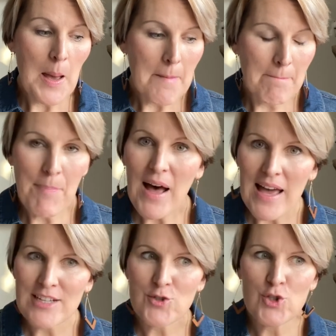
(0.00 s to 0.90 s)

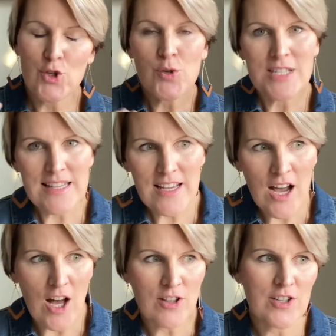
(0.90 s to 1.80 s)
But choosing the
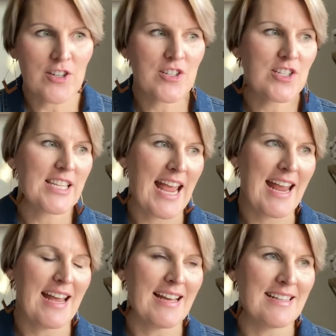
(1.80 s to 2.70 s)
colors
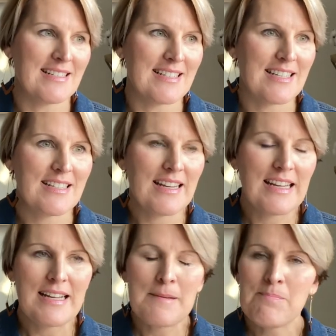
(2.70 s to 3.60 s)
and
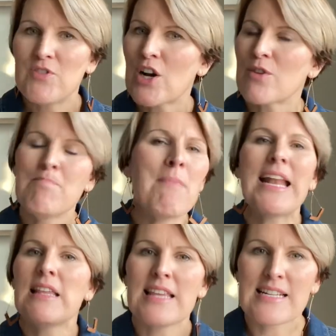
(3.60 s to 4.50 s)
there are
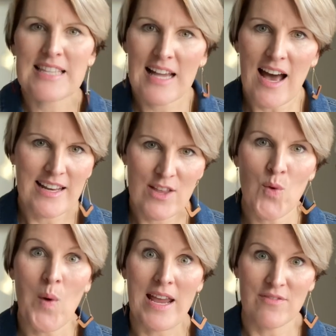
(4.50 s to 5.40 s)
many things that got in the
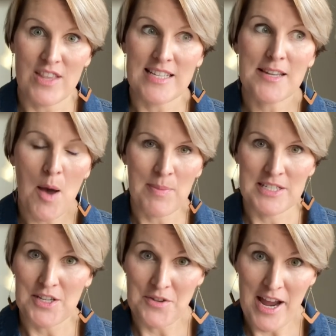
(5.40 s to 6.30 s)
way of this up
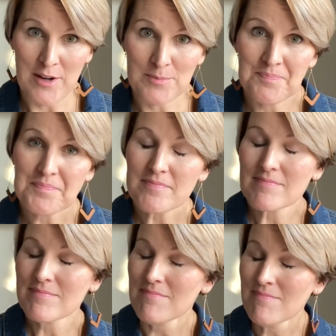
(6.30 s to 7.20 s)
until now,
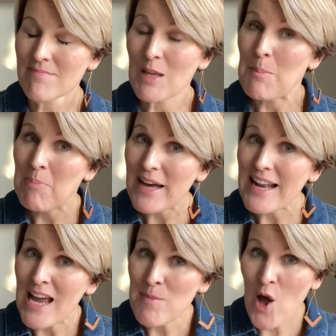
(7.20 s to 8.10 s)
but
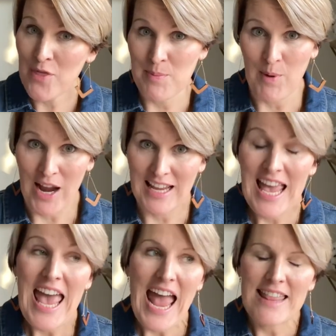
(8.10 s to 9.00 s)
I'm on the brink.
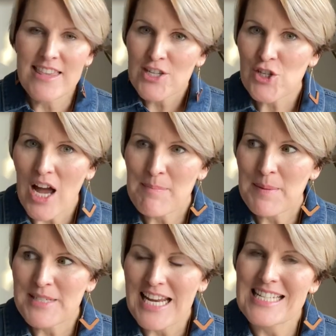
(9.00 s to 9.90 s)
And this shop
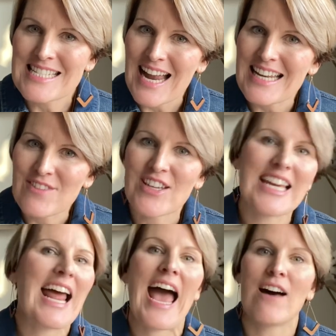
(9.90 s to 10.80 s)
update is not even
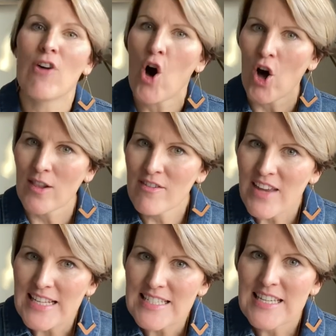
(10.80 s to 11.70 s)
gonna have all of
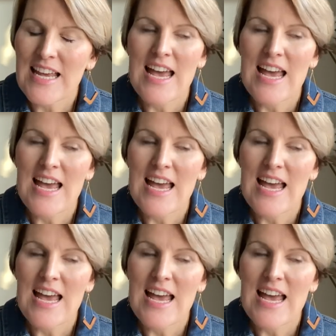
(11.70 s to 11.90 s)
it.